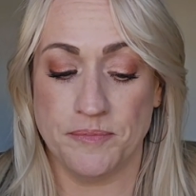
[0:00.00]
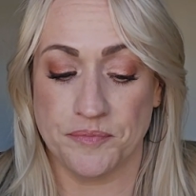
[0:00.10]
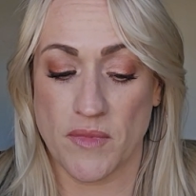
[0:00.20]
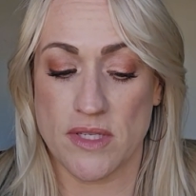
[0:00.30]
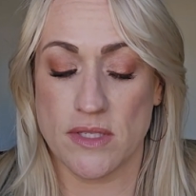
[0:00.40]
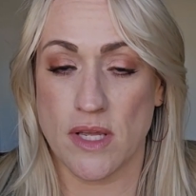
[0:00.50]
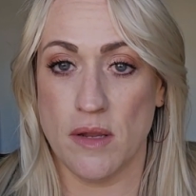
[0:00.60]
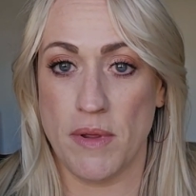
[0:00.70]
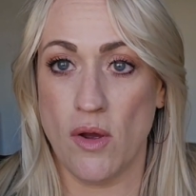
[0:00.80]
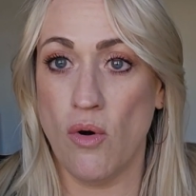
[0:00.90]
This is going to
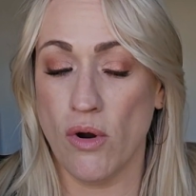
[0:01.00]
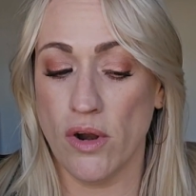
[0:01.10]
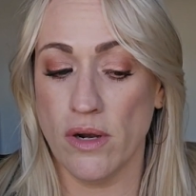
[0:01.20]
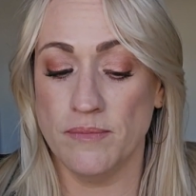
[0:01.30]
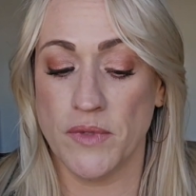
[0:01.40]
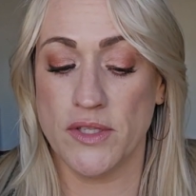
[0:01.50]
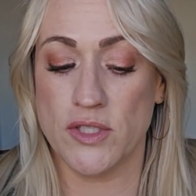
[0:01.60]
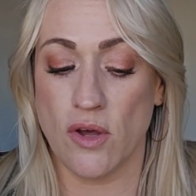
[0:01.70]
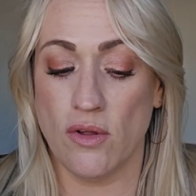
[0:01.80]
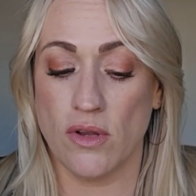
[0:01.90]
be horror,
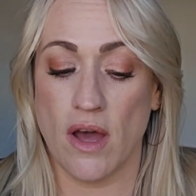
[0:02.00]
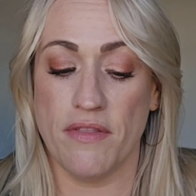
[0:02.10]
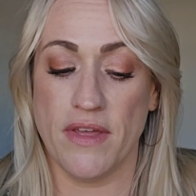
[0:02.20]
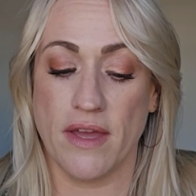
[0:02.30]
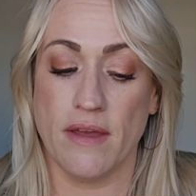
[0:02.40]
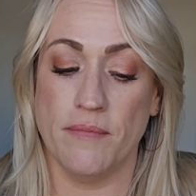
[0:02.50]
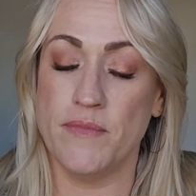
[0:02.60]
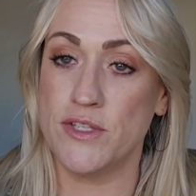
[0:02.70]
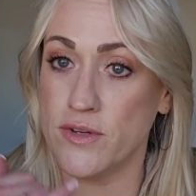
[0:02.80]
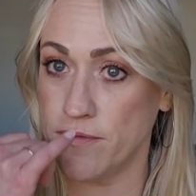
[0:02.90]
adult, gothic,
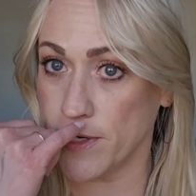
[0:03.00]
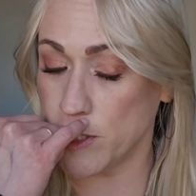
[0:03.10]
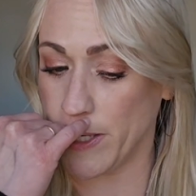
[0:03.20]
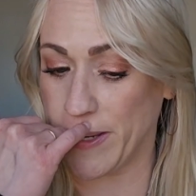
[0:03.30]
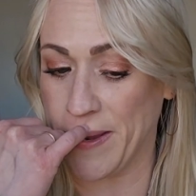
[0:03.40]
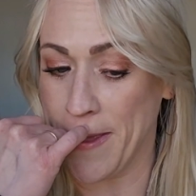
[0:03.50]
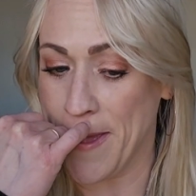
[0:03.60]
mystery fiction.